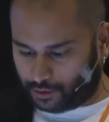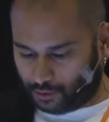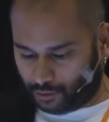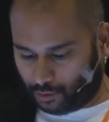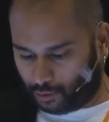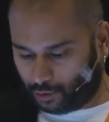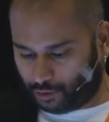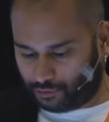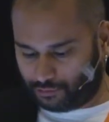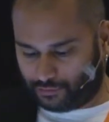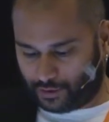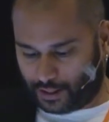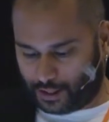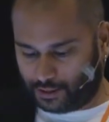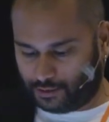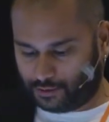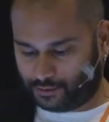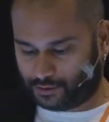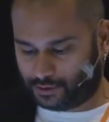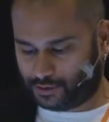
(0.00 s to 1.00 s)
all of
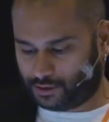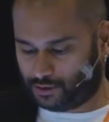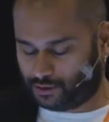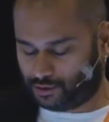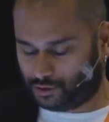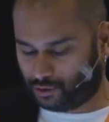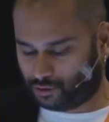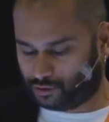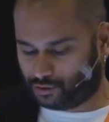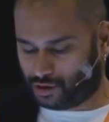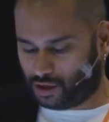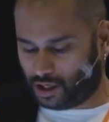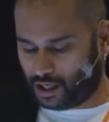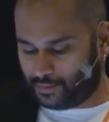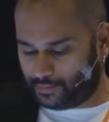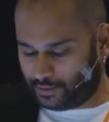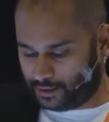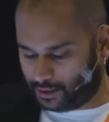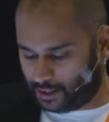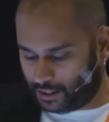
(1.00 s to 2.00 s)
that took
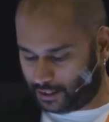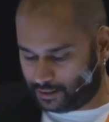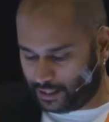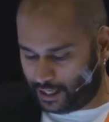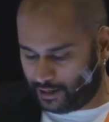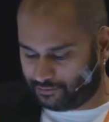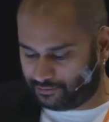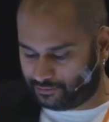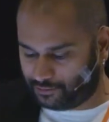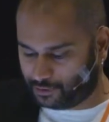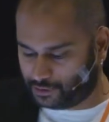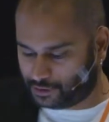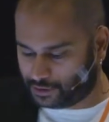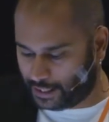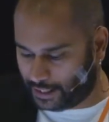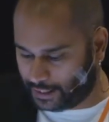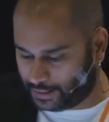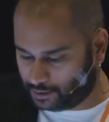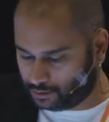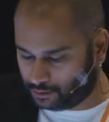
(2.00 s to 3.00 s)
time and effort,
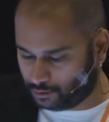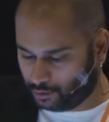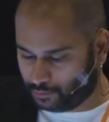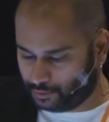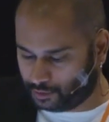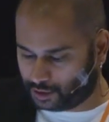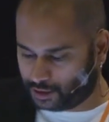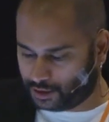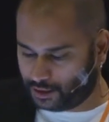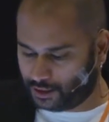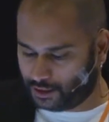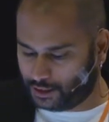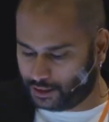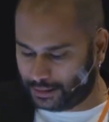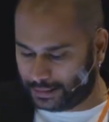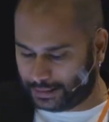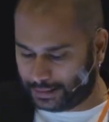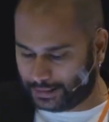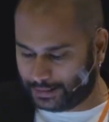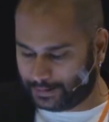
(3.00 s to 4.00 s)
and
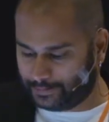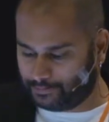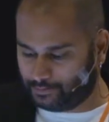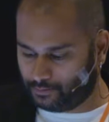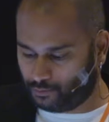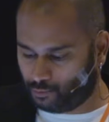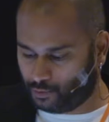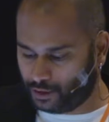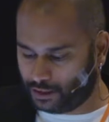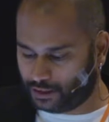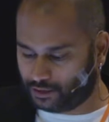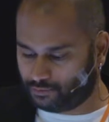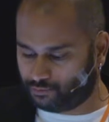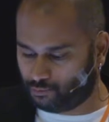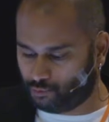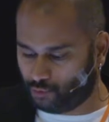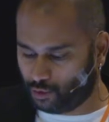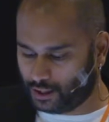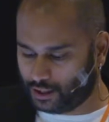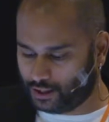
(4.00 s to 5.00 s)
obviously
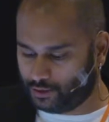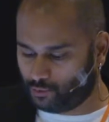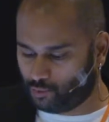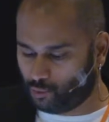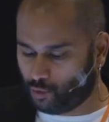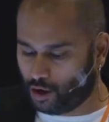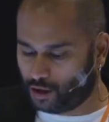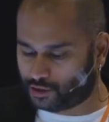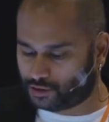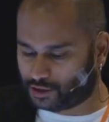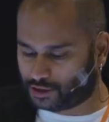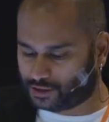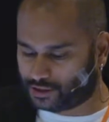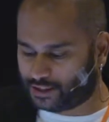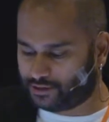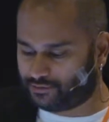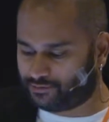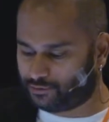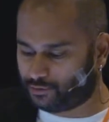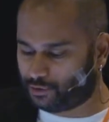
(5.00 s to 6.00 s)
we were
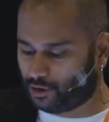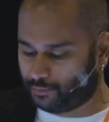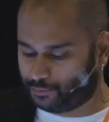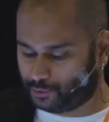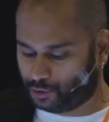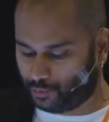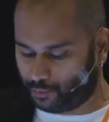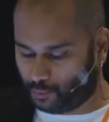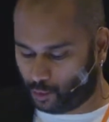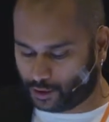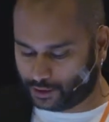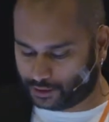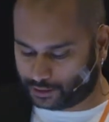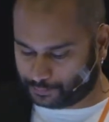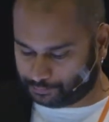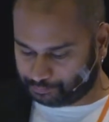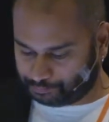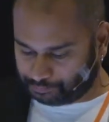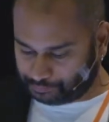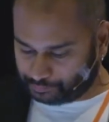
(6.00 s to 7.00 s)
successful up to a
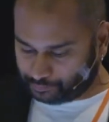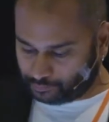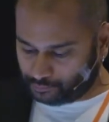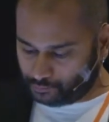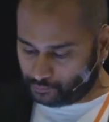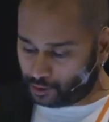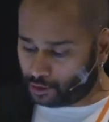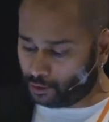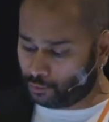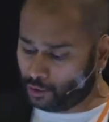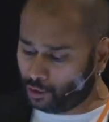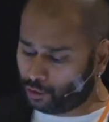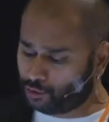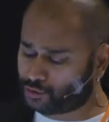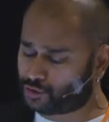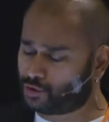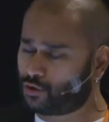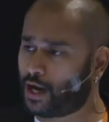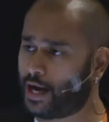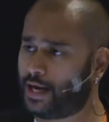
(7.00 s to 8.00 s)
point. We
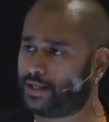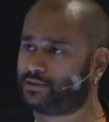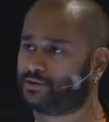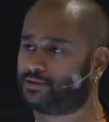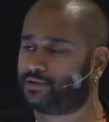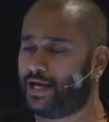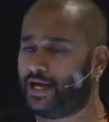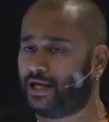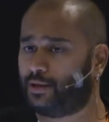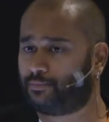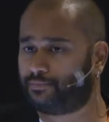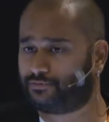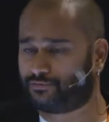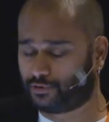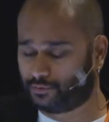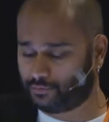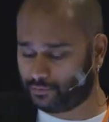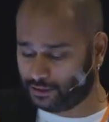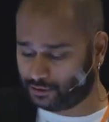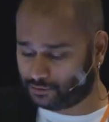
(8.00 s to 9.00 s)
also had help
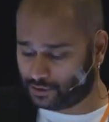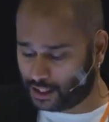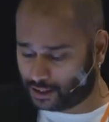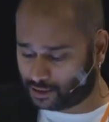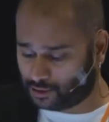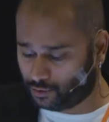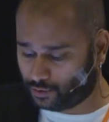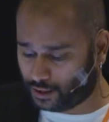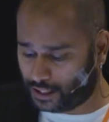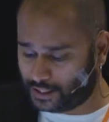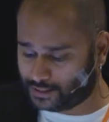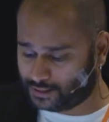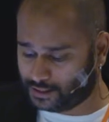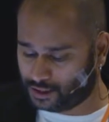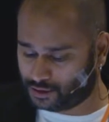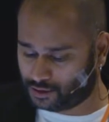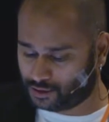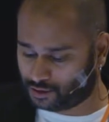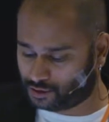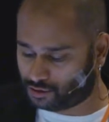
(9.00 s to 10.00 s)
from international
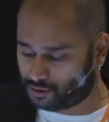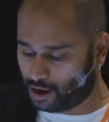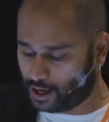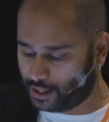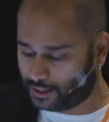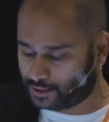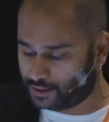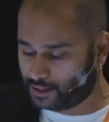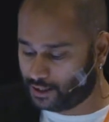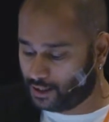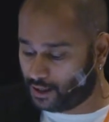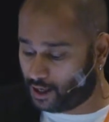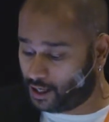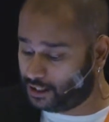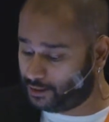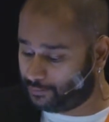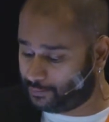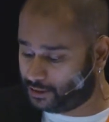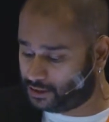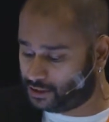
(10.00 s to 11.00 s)
organizations like
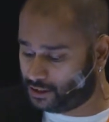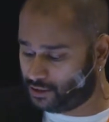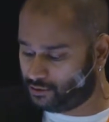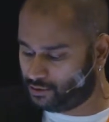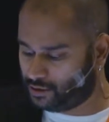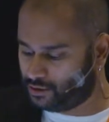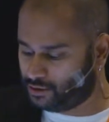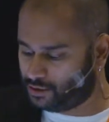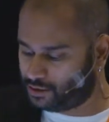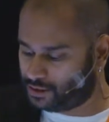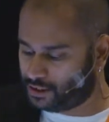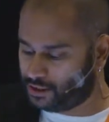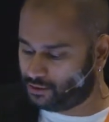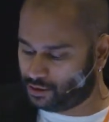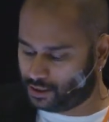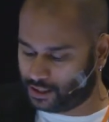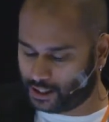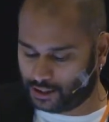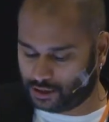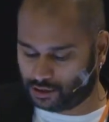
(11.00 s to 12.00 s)
IDPC,
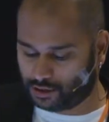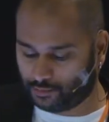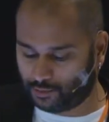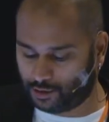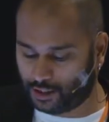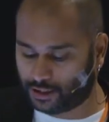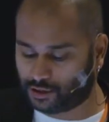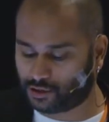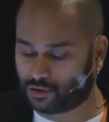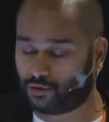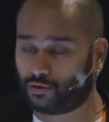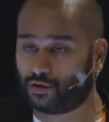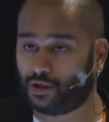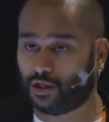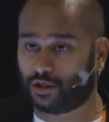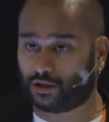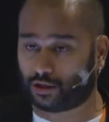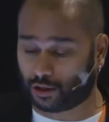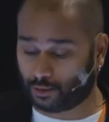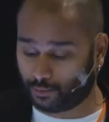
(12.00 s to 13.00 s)
UNODC, UNH, WHO,
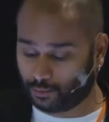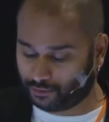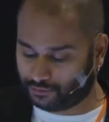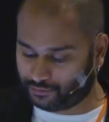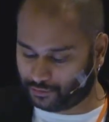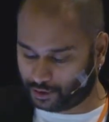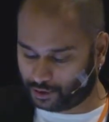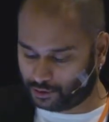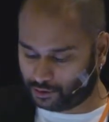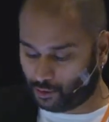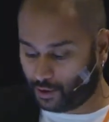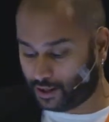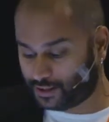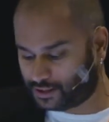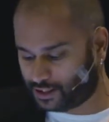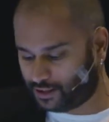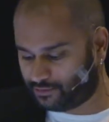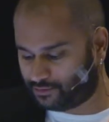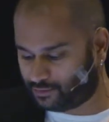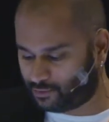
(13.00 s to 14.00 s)
the Global Fund,
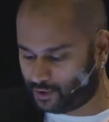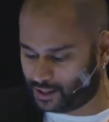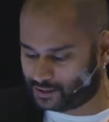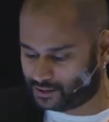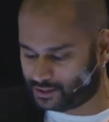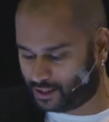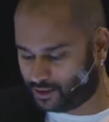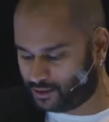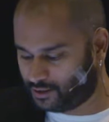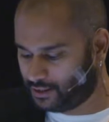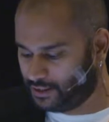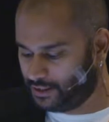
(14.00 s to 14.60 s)
OSF, ERASA,